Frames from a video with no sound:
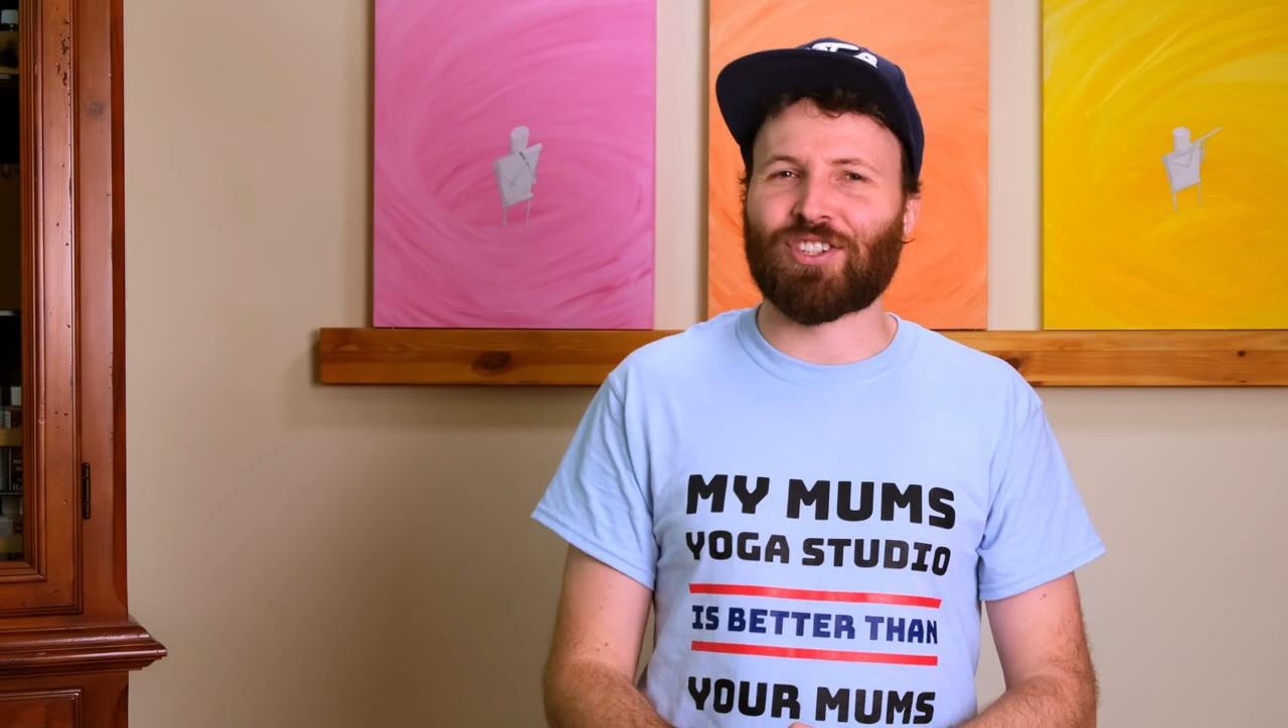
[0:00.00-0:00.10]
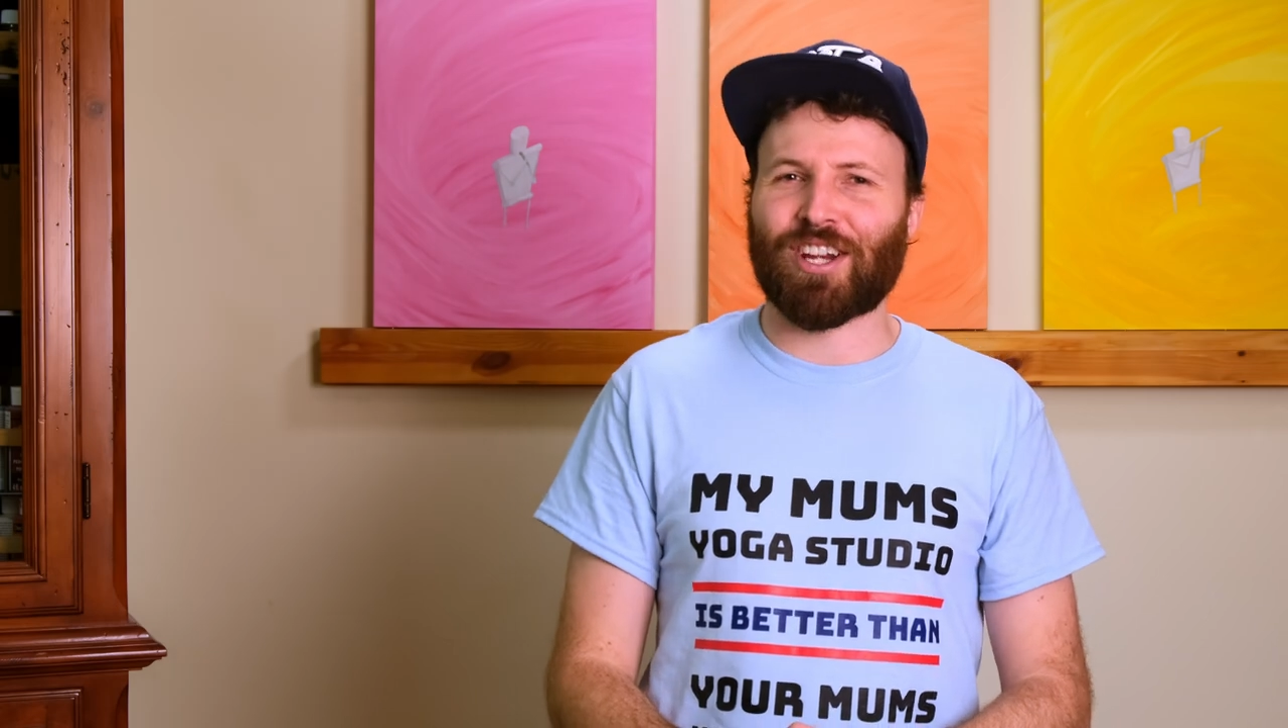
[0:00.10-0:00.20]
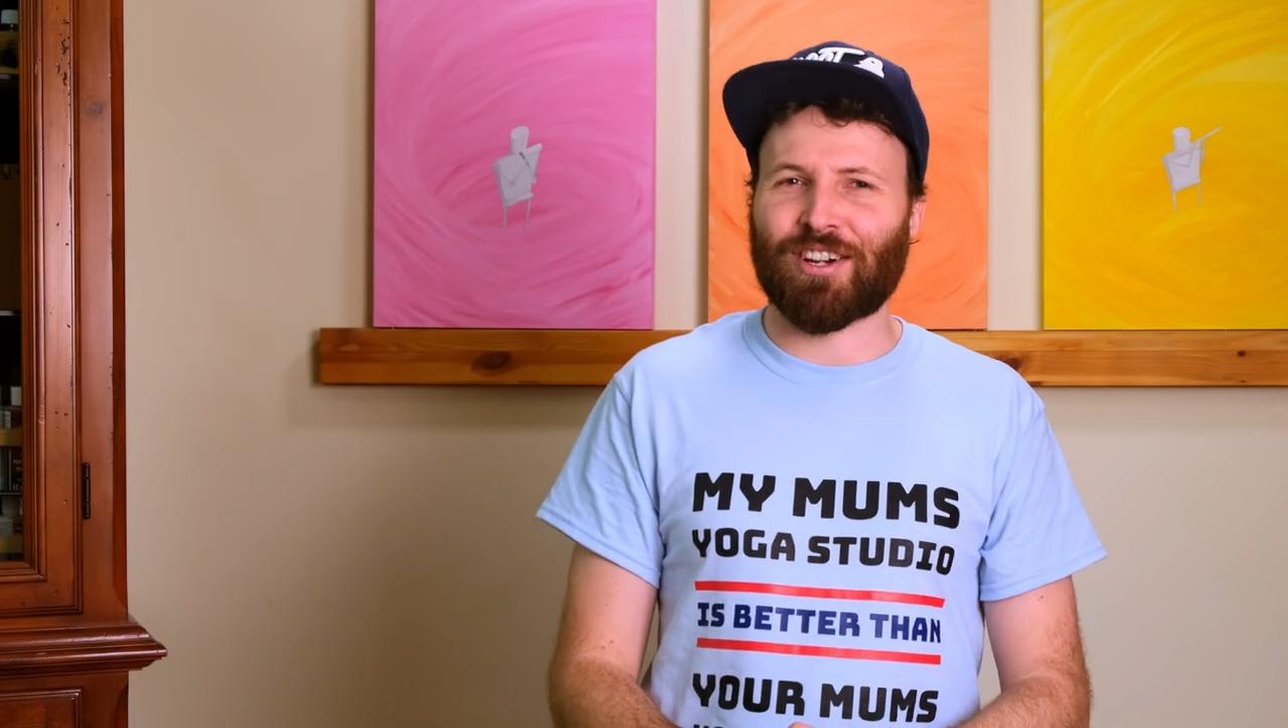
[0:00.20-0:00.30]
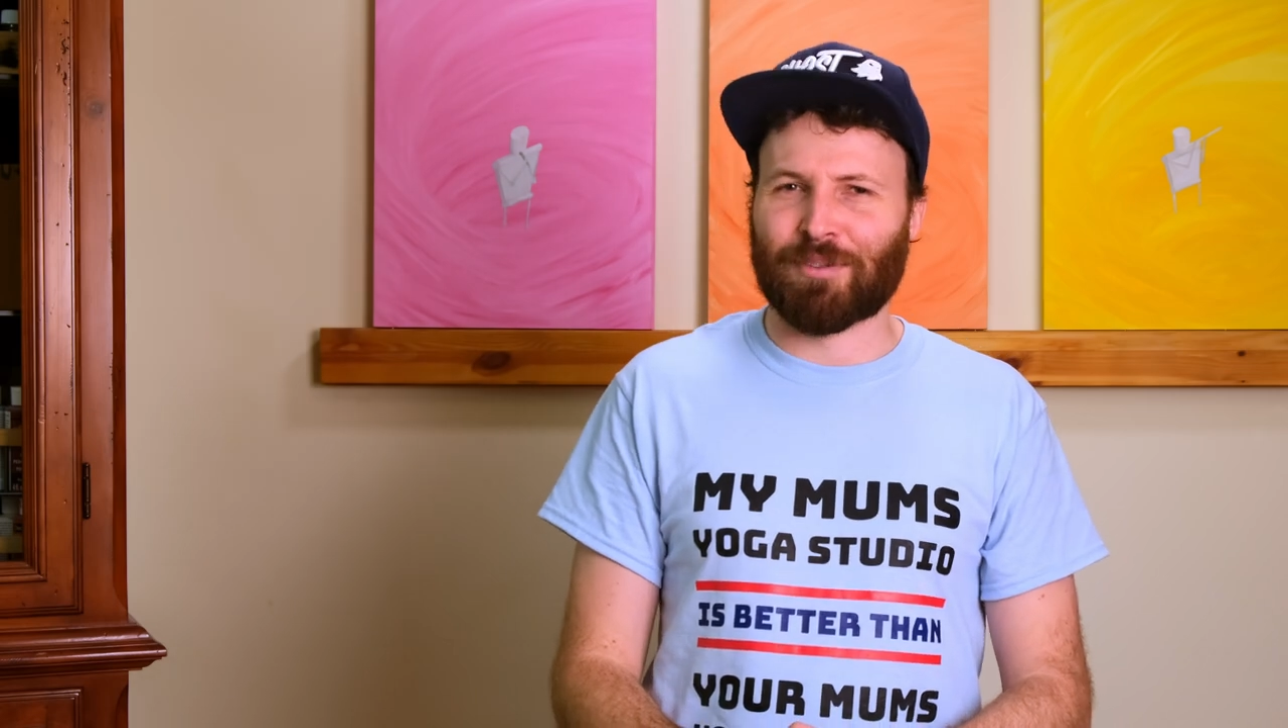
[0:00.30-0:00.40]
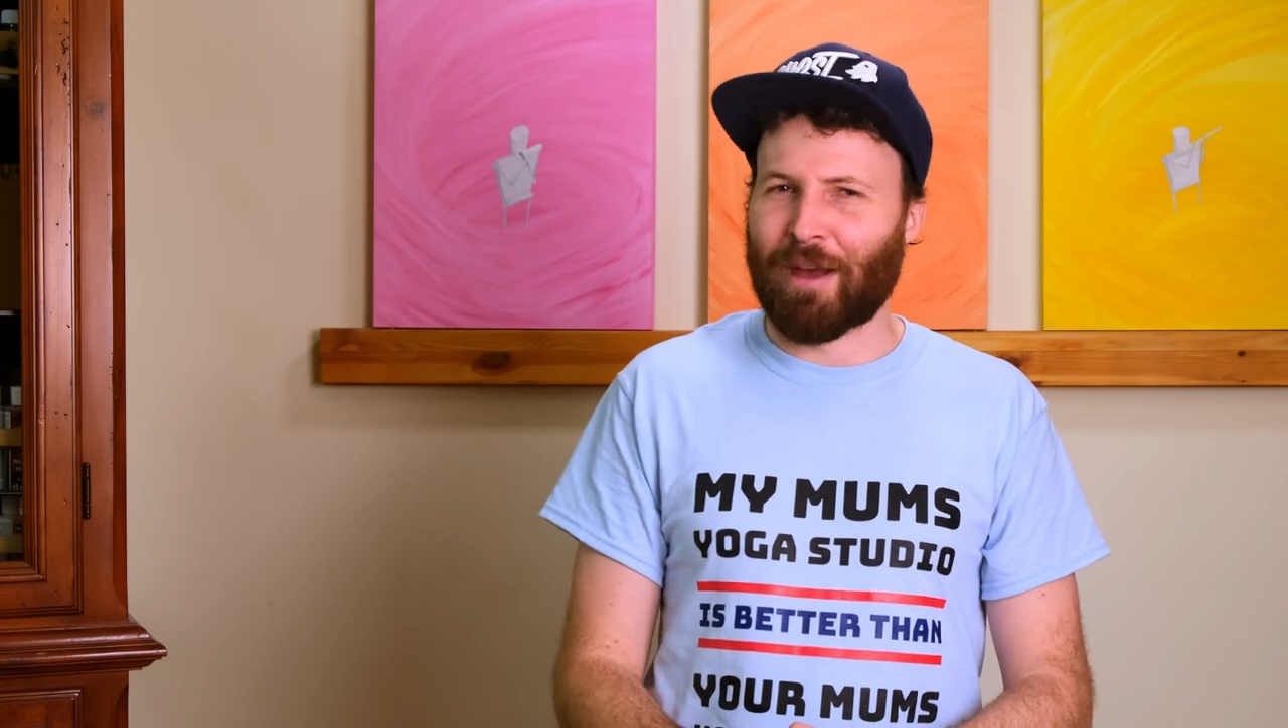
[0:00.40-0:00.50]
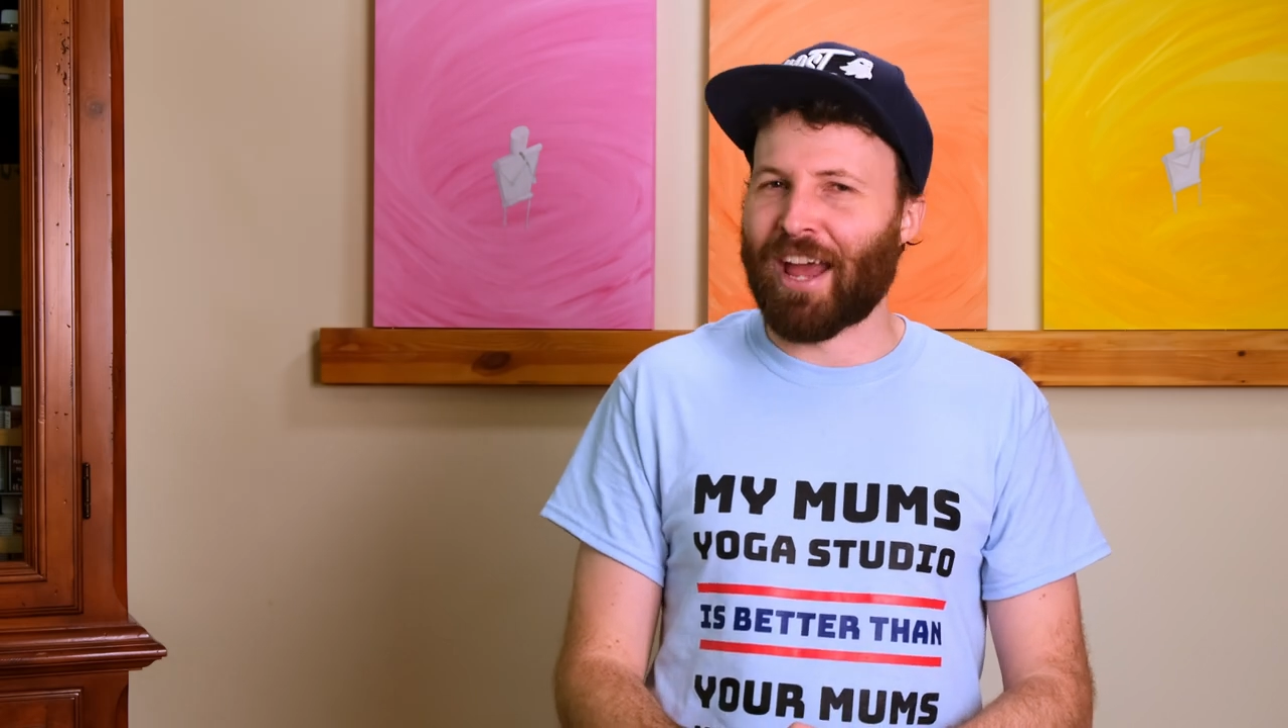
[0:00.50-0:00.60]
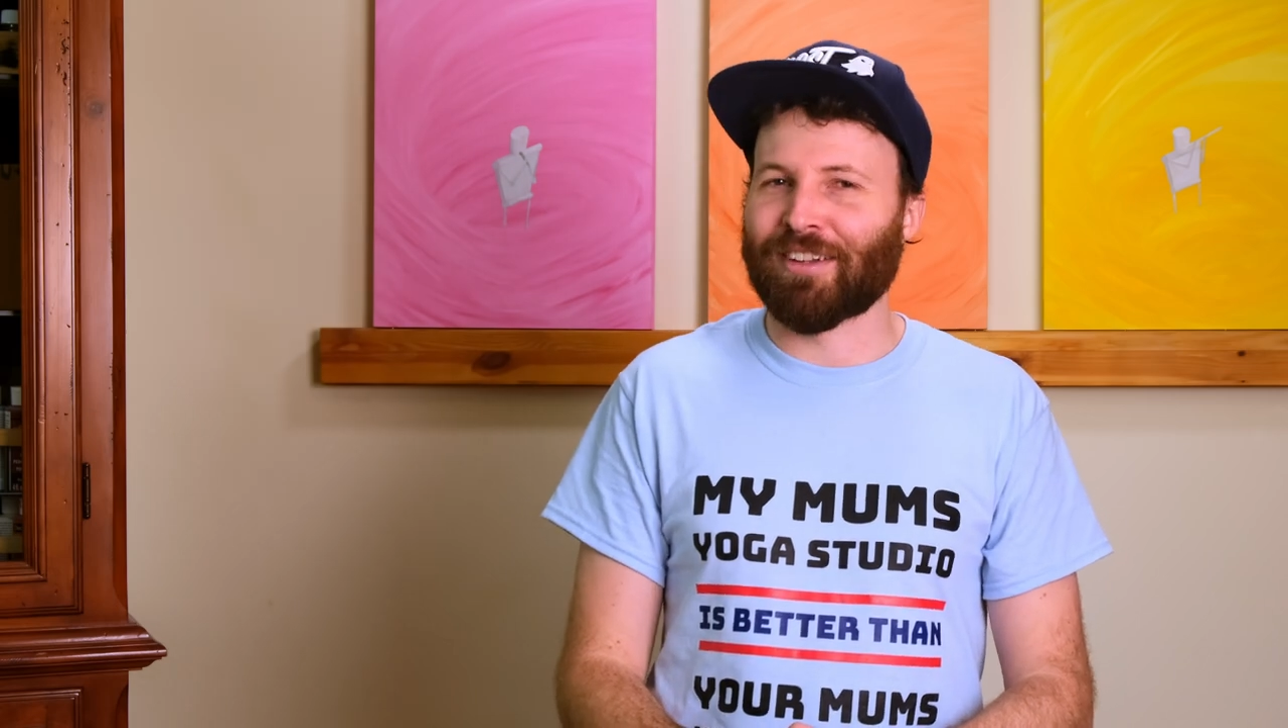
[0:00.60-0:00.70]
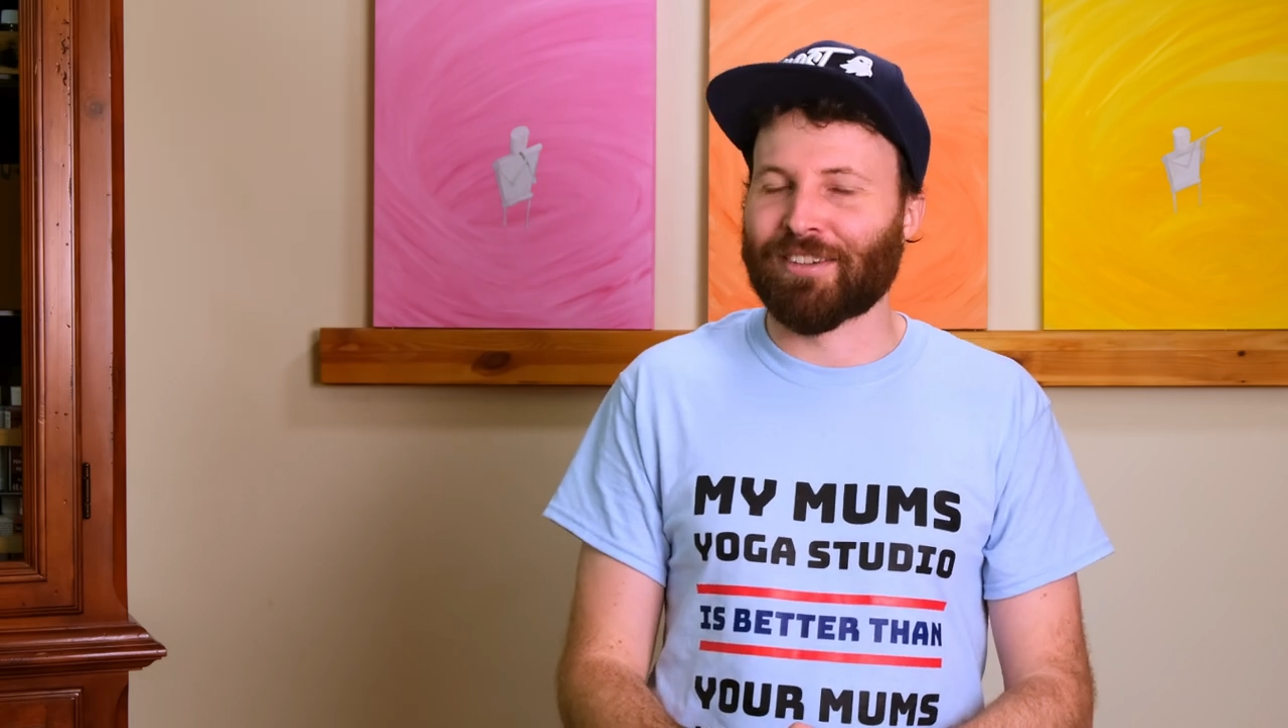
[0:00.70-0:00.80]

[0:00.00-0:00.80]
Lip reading: chairs, man?